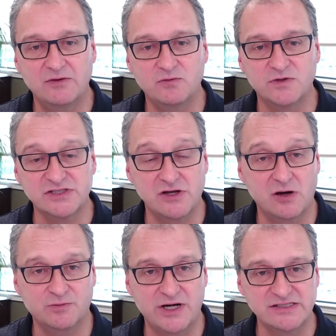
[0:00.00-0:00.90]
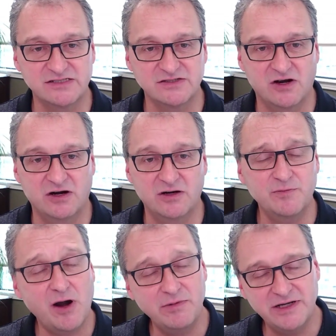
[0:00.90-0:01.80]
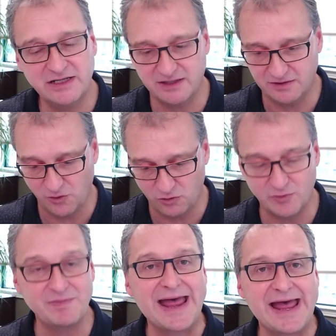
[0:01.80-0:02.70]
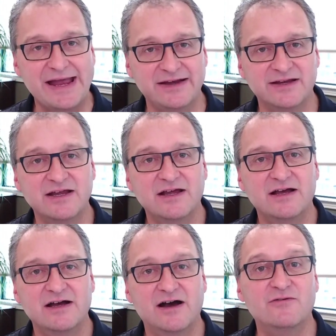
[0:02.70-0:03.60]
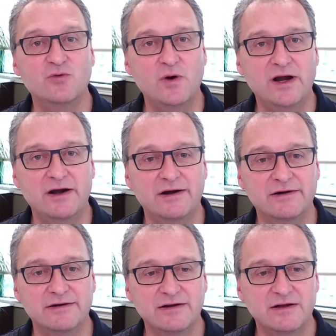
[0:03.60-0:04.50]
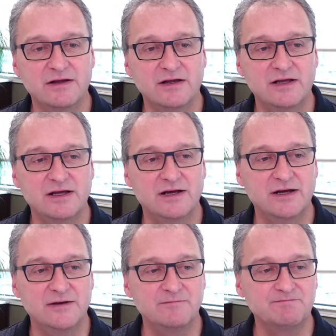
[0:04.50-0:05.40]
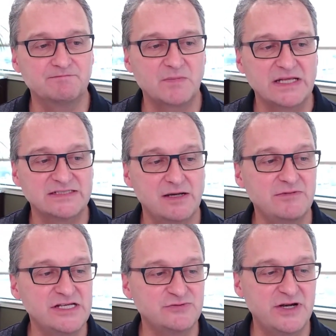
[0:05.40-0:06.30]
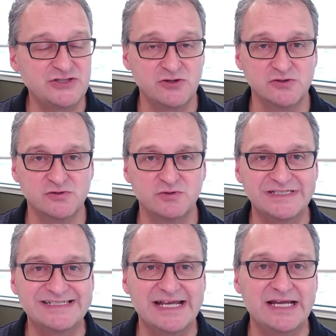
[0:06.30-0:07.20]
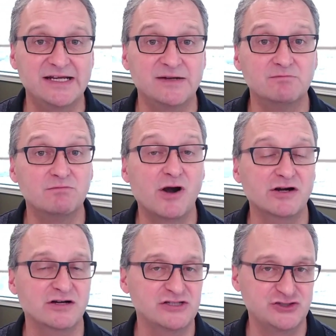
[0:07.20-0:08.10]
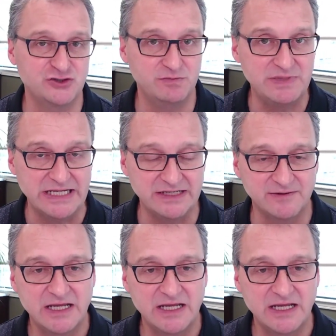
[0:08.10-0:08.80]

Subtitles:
where stock prices are probably at the lower band of where uh, some of these ratios would say markets should be.